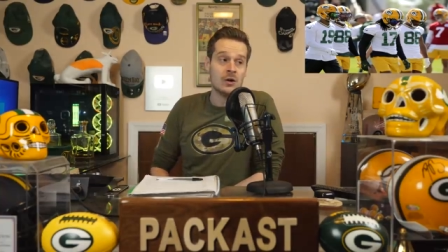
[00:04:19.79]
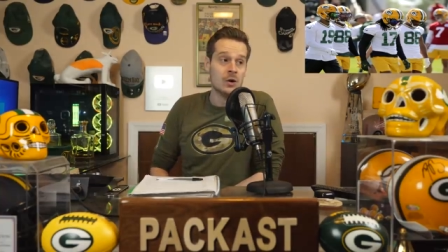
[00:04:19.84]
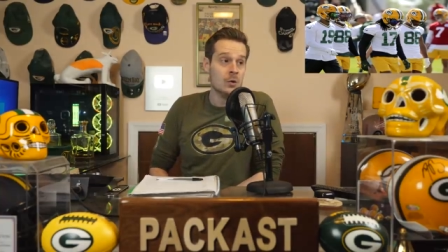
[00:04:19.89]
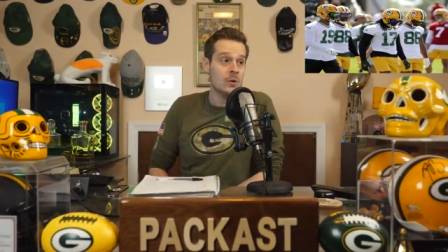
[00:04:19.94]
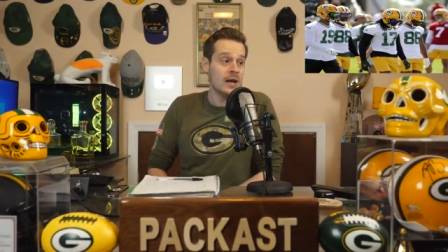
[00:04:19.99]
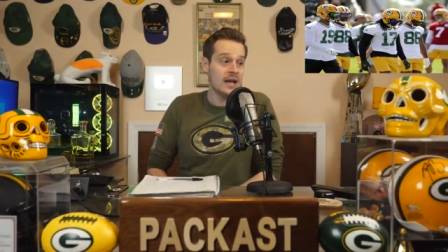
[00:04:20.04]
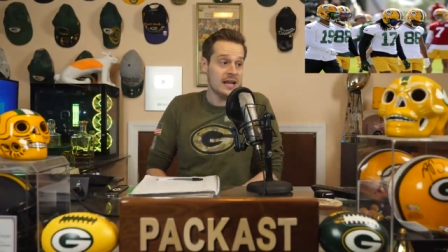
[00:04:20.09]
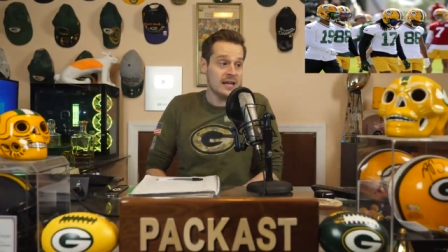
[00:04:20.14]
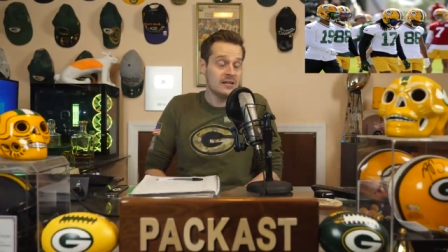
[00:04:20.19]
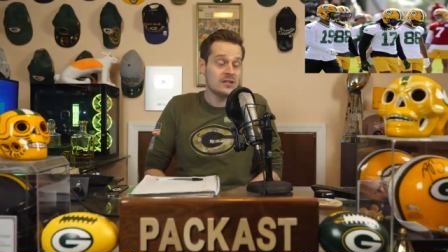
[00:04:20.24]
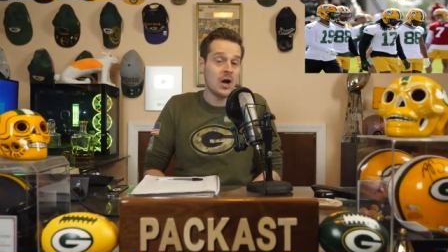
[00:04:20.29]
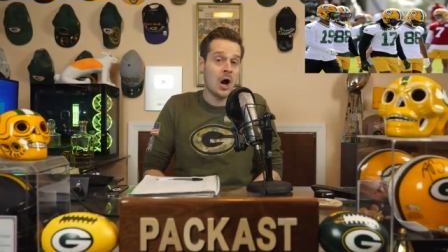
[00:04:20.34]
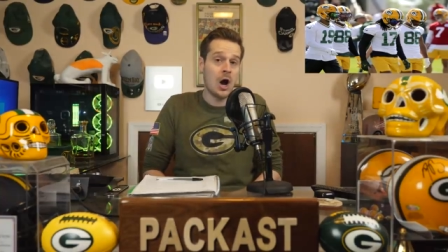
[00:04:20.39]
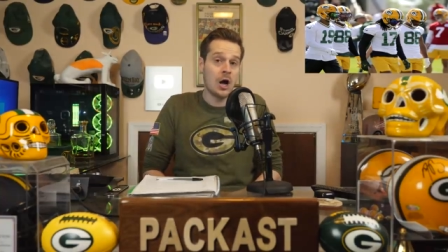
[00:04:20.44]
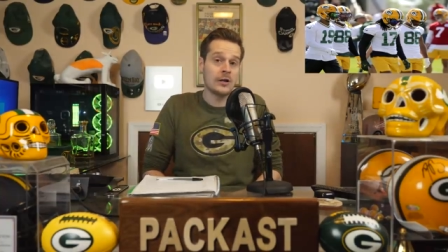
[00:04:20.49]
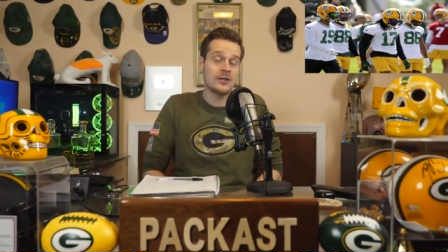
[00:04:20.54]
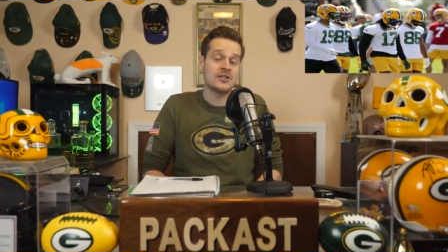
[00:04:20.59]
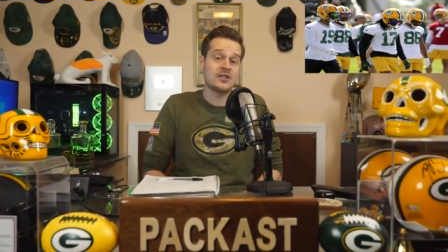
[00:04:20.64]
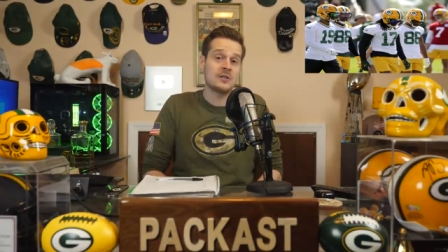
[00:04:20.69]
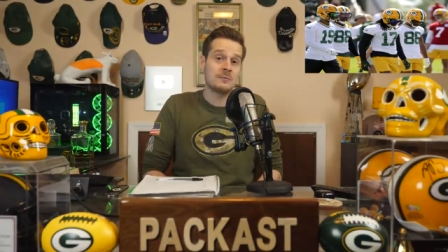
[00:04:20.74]
who is
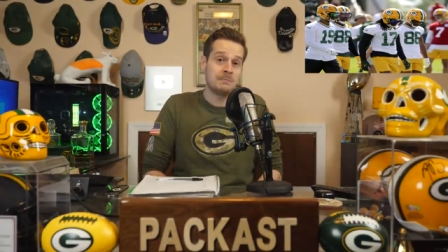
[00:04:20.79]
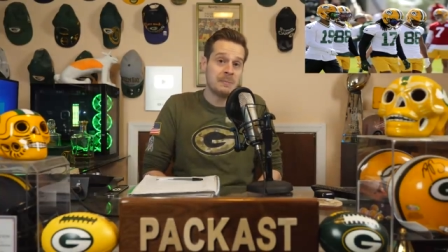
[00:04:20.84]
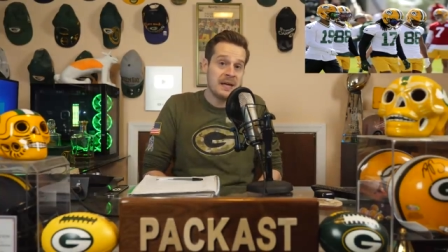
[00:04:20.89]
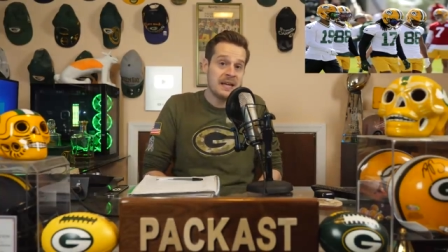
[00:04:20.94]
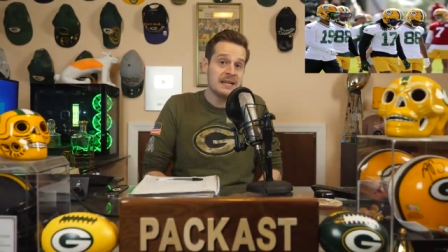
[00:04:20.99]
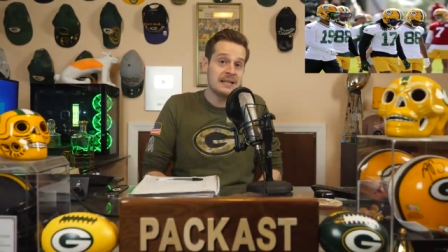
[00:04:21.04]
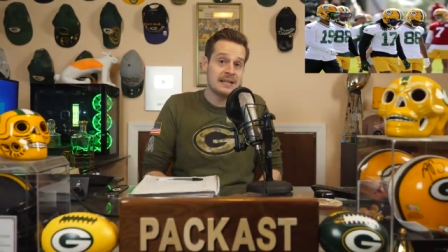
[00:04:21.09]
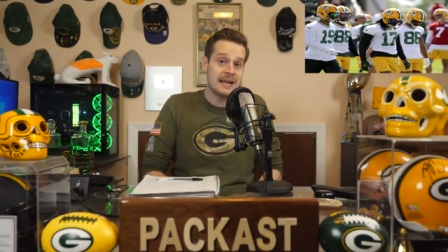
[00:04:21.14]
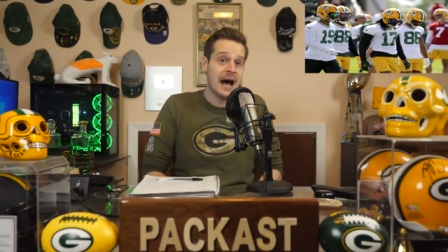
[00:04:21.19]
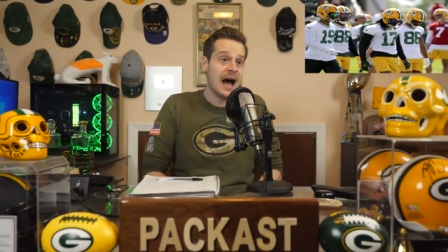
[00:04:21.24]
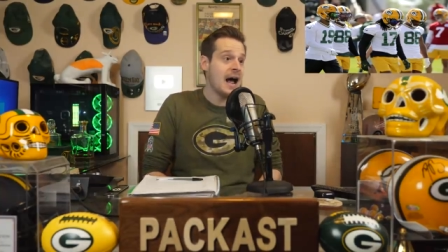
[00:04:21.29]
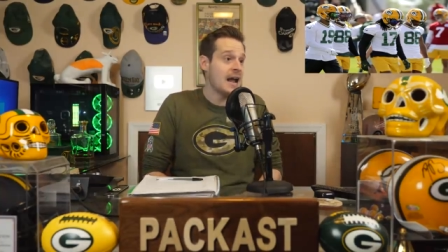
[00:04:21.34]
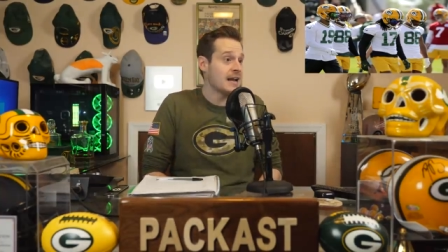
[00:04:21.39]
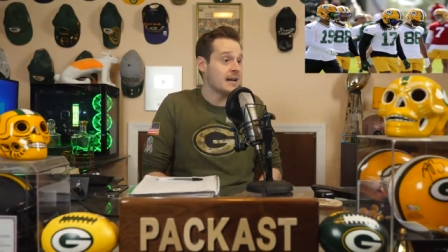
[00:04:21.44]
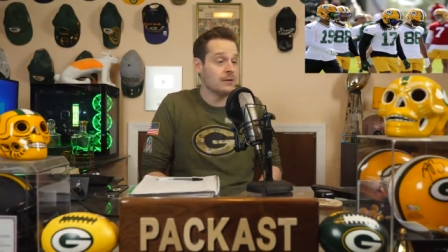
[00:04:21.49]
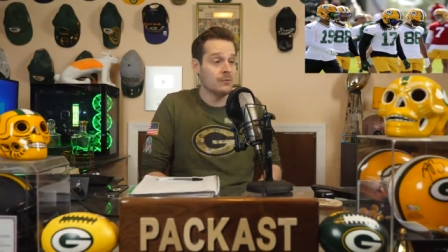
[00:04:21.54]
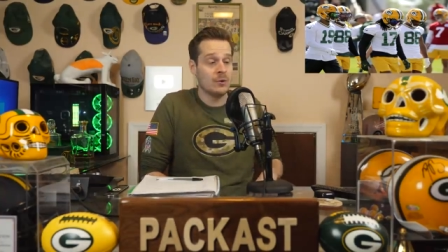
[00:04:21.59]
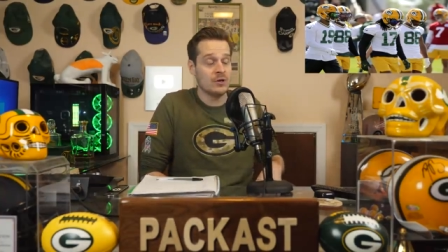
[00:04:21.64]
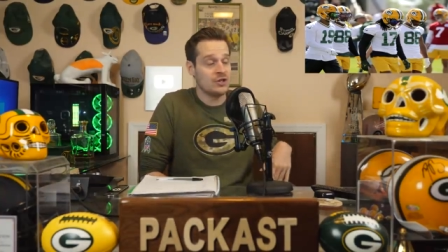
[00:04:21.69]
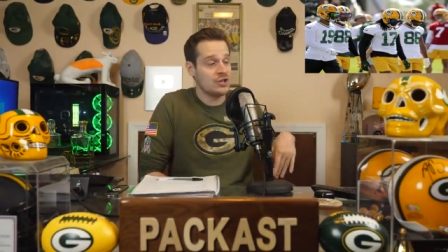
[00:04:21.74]
our speed guy,
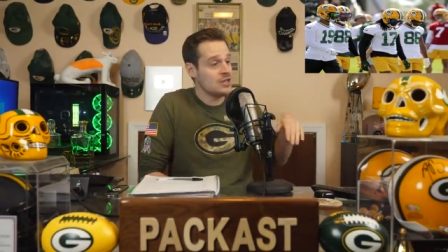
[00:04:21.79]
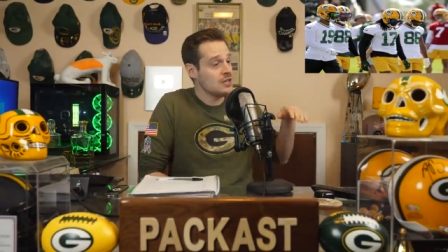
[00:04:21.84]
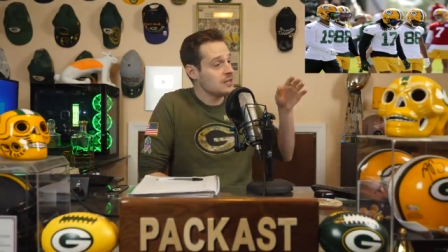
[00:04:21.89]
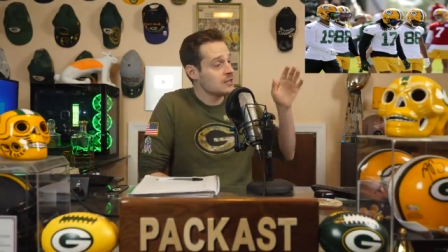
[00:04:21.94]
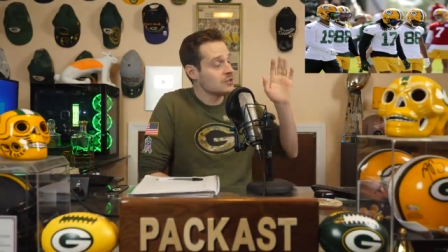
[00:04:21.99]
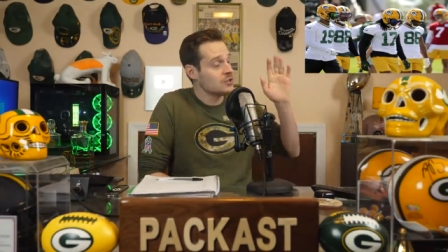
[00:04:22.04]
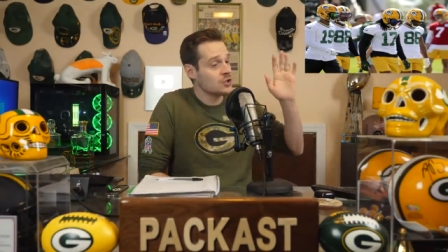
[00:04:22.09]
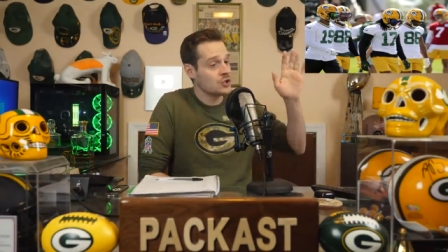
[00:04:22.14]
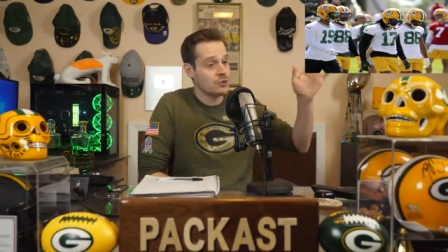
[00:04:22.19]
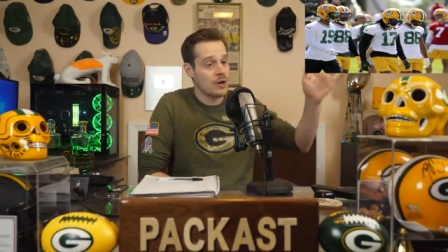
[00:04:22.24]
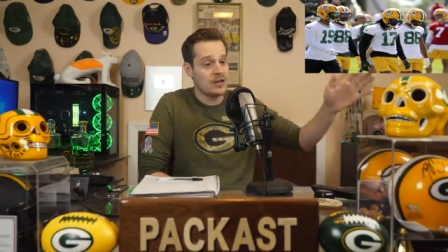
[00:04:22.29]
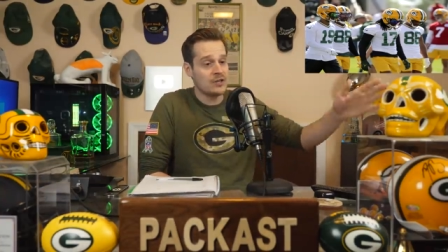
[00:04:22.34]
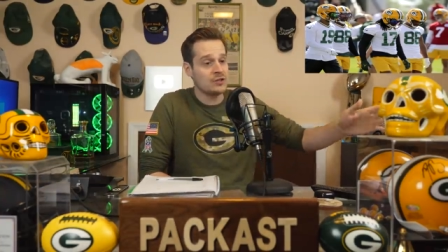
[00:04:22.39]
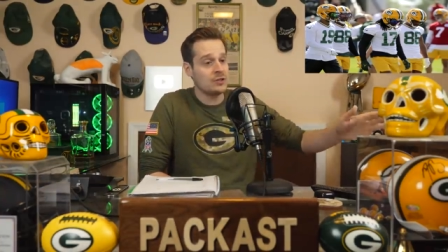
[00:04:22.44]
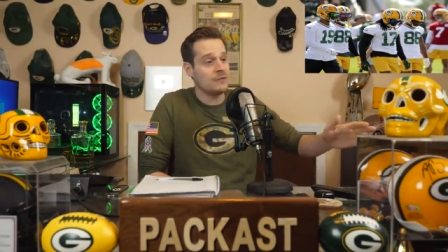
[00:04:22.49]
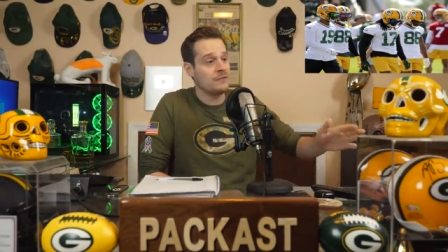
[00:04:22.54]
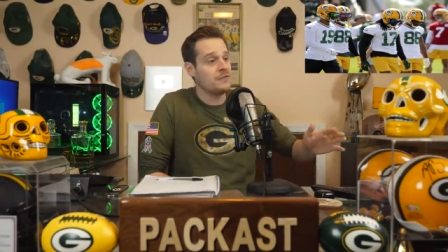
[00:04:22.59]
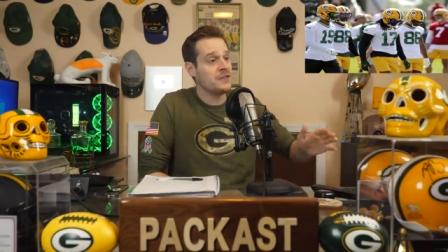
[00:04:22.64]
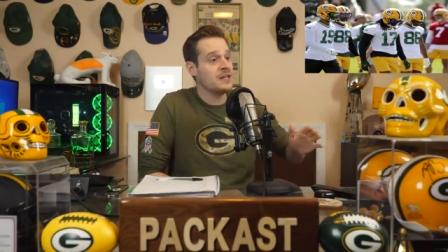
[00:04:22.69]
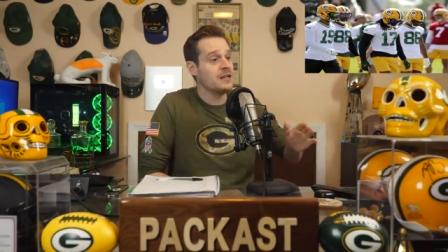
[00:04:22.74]
in which he can stretch
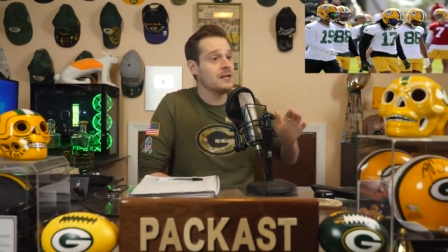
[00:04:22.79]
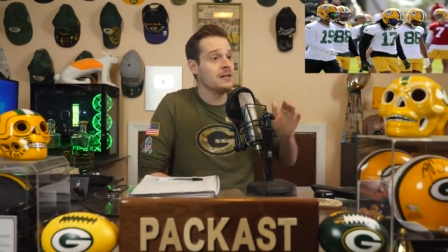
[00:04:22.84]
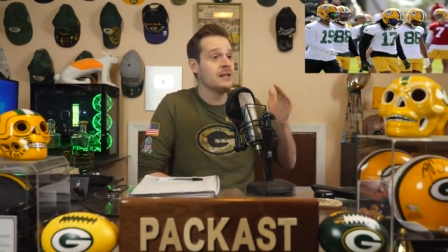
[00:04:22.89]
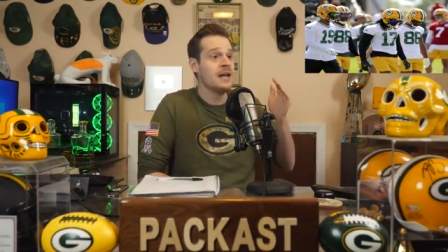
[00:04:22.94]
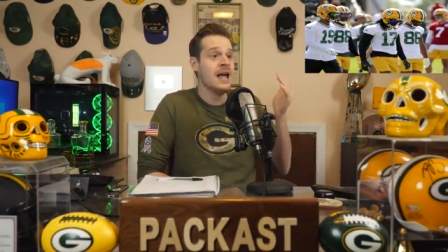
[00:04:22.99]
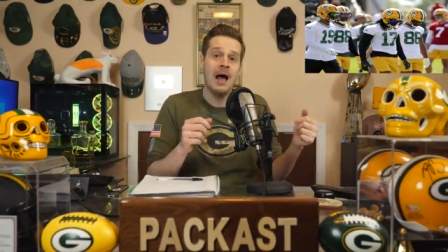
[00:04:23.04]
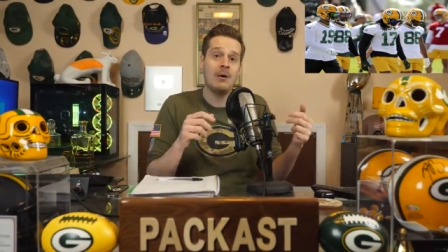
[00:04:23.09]
the field.